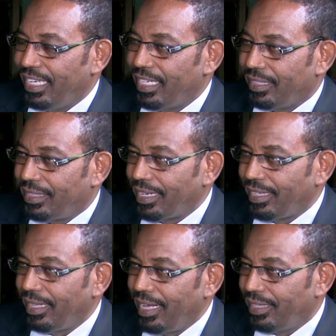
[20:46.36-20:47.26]
such
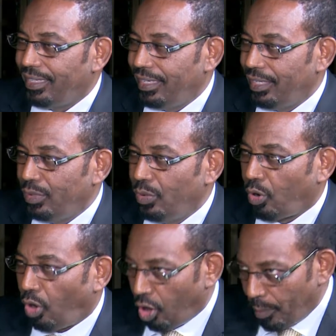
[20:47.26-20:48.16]
that you
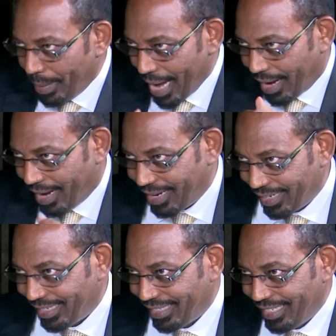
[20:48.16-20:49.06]
claw back
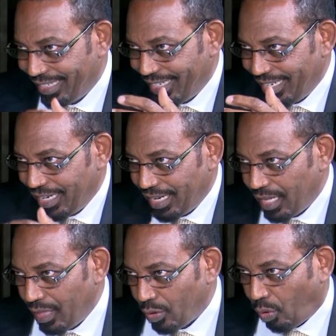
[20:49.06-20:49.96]

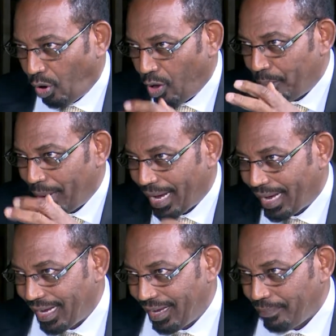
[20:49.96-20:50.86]
the
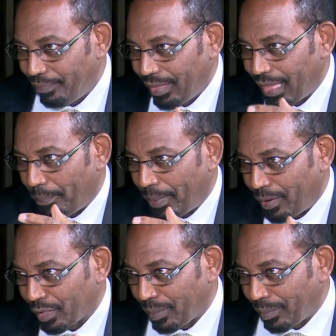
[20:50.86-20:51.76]

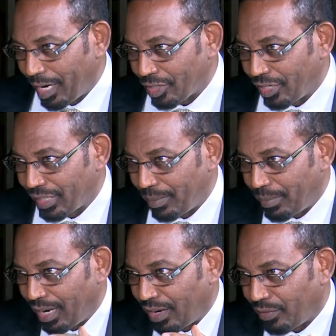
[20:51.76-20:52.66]
powers from the National
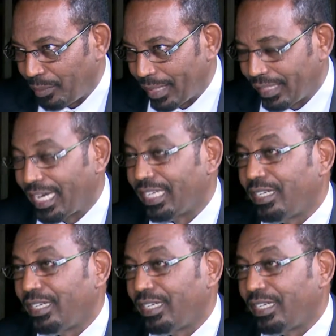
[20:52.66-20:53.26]
Assembly and from the executive